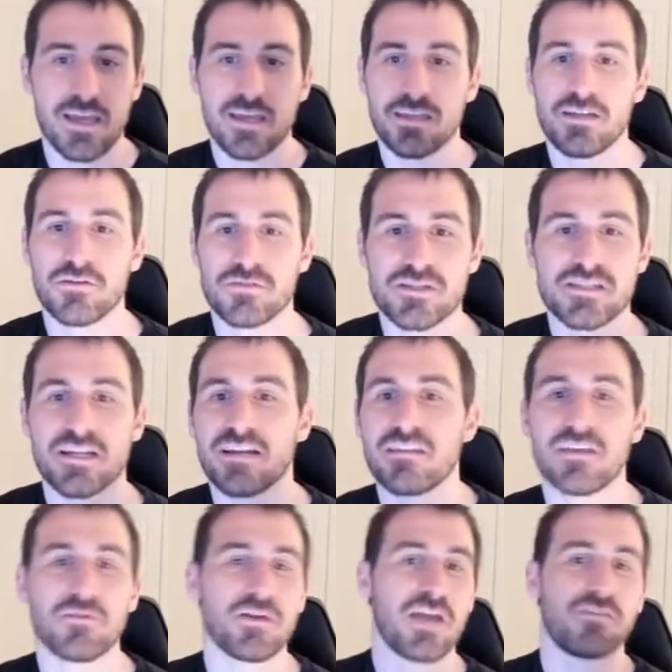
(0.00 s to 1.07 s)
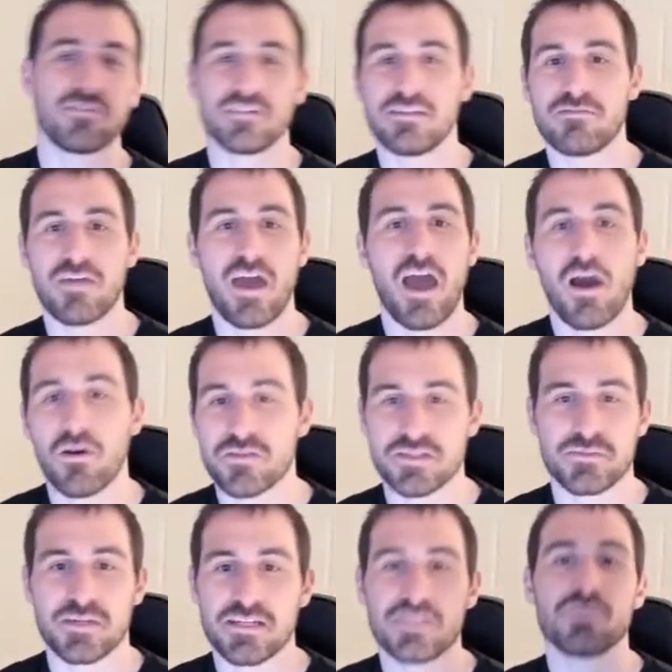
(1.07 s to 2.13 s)
just anything where you have to leave the house.
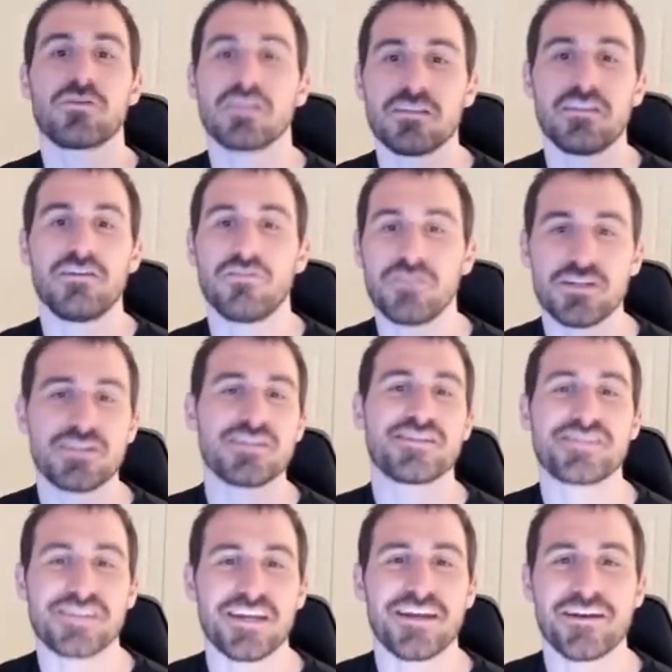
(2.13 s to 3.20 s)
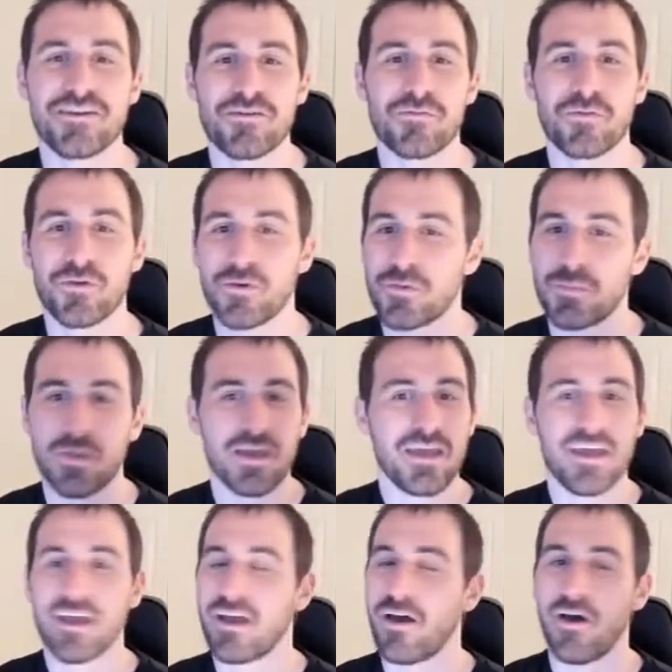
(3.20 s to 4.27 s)
You can literally just sit in your room
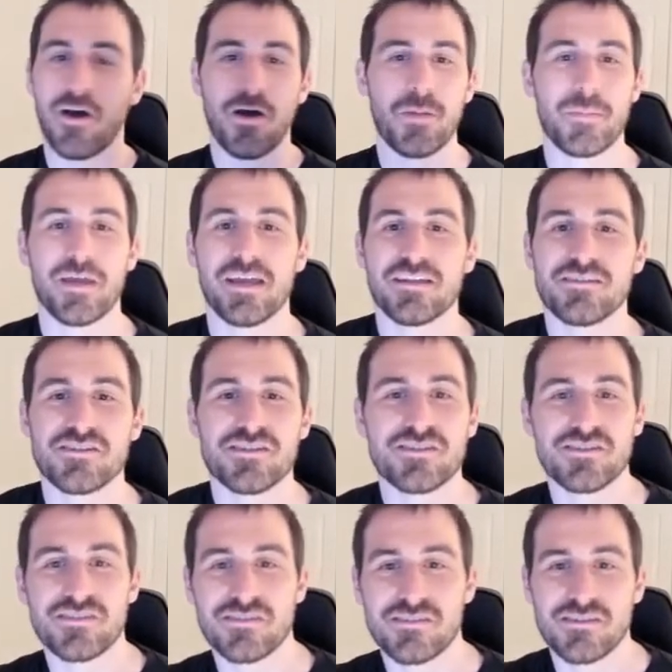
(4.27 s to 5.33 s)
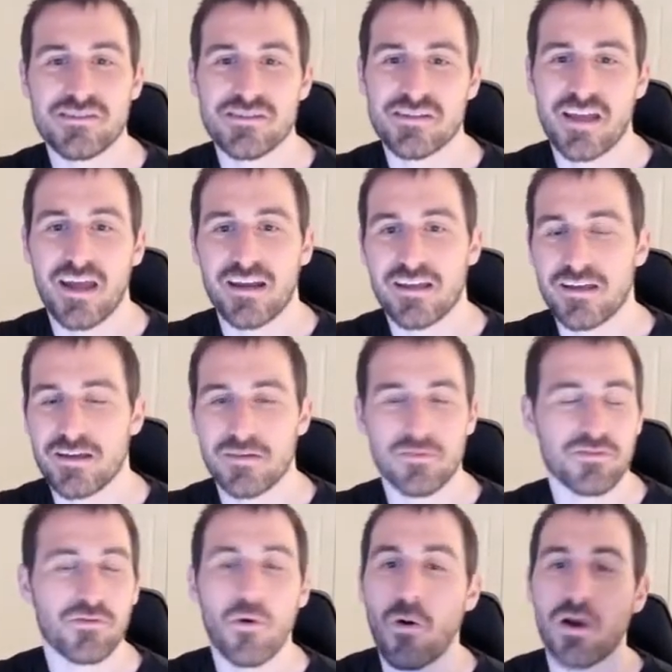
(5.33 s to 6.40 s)
and just kind of
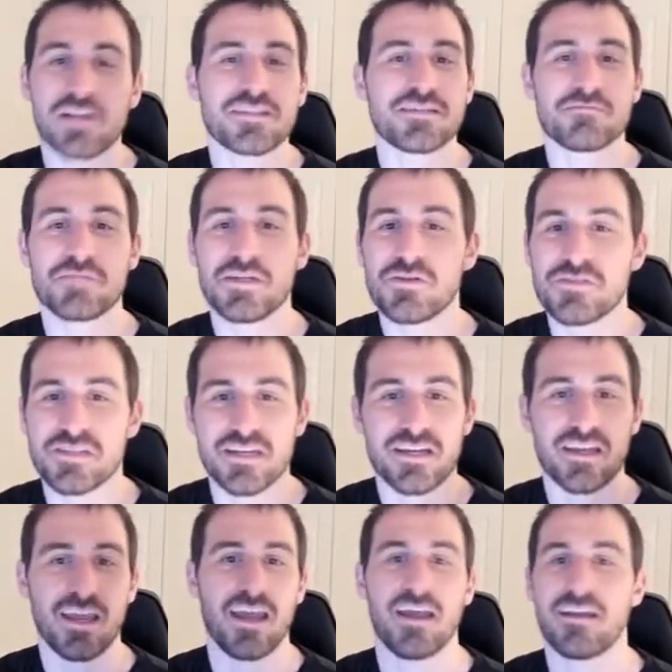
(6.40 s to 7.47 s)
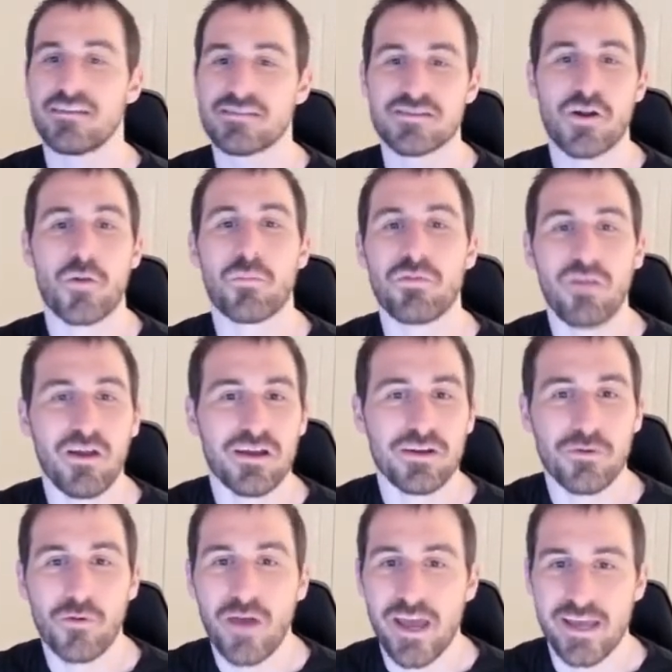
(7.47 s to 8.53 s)
throw on some music and start plugging
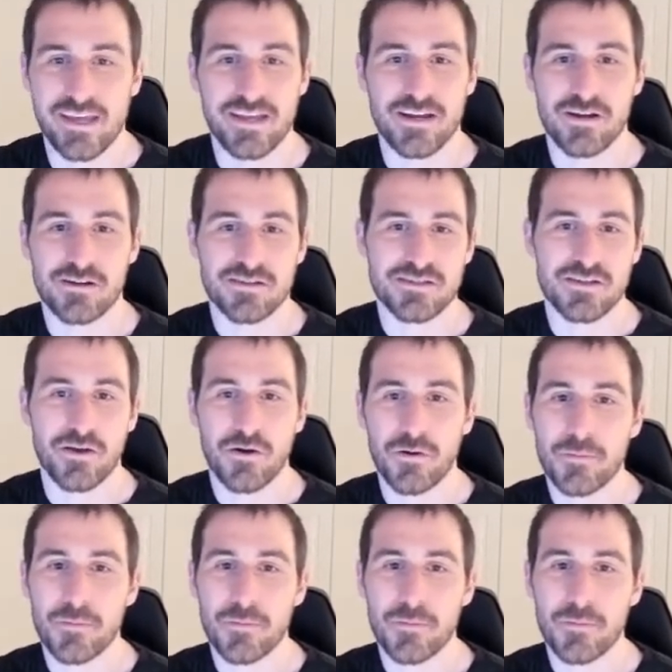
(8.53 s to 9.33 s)
away here. So